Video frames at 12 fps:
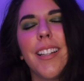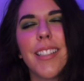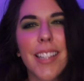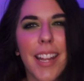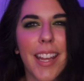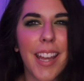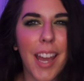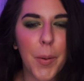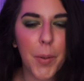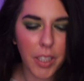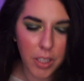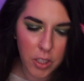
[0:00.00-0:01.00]
Today
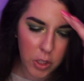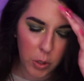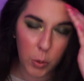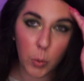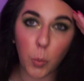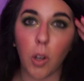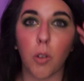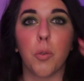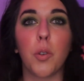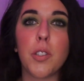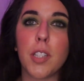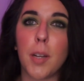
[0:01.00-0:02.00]
I wanted to, well,
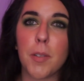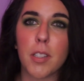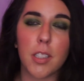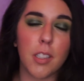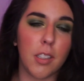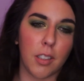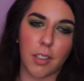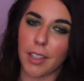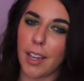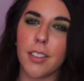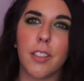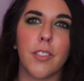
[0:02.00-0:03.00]
first, I'm just gonna
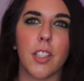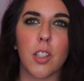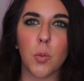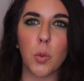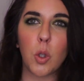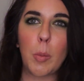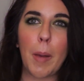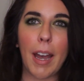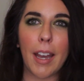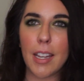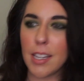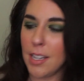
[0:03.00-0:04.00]
like elephant in the room.
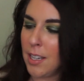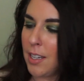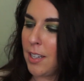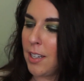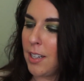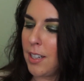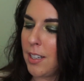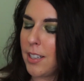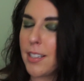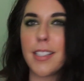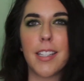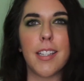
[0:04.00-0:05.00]
I
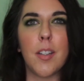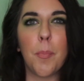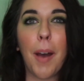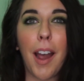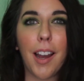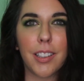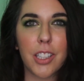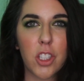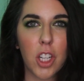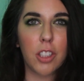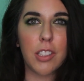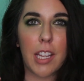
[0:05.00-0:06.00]
did
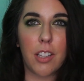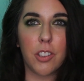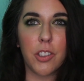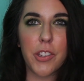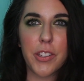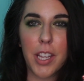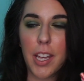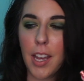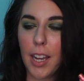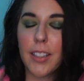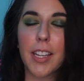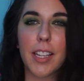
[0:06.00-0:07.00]
polygel nails.
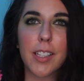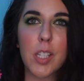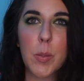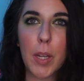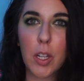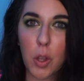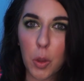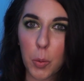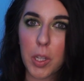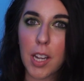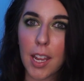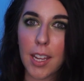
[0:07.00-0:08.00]
I like spent
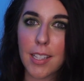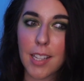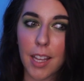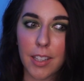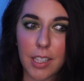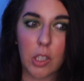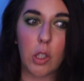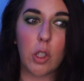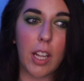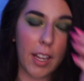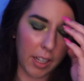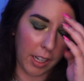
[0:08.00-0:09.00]
three days on the
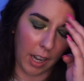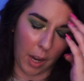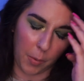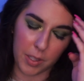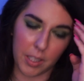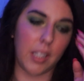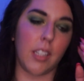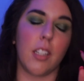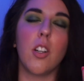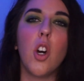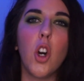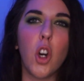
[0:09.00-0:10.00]
internet and I was
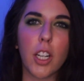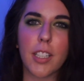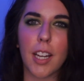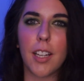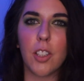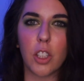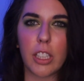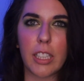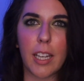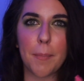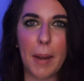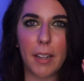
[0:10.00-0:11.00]
like hooked on
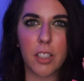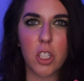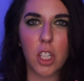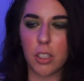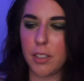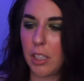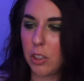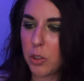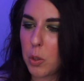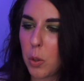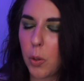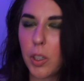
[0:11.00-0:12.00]
looking at polygel nail
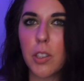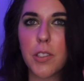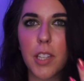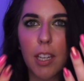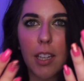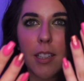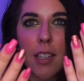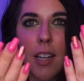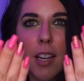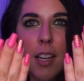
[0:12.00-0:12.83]
tutorials and